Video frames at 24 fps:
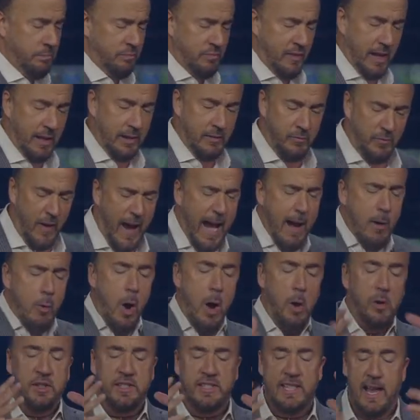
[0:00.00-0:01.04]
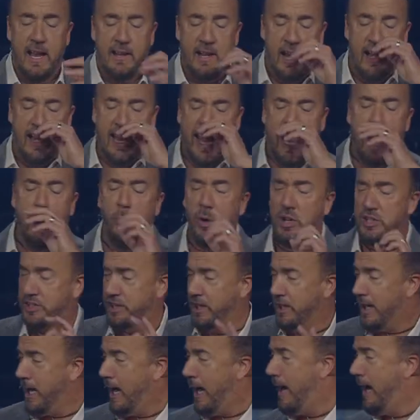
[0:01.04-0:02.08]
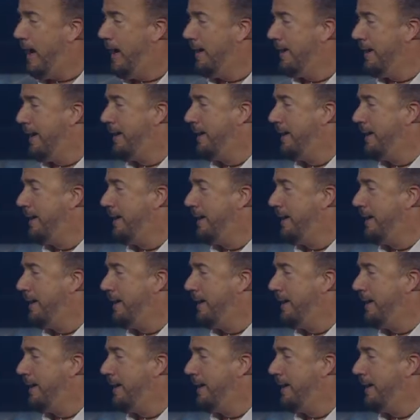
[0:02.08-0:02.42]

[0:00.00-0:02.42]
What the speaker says: And Pharaoh said that he was a god,